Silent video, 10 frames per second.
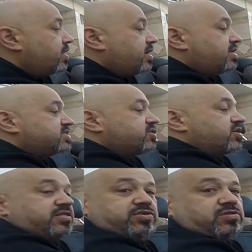and it's got a
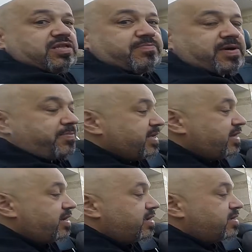little lip up
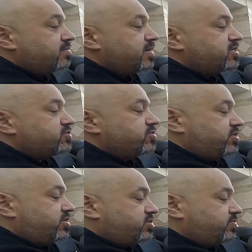here. Make sure
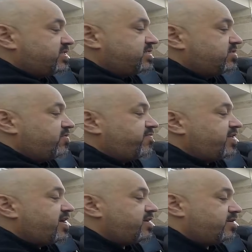you twist it off
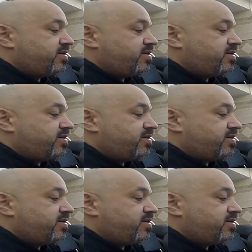that,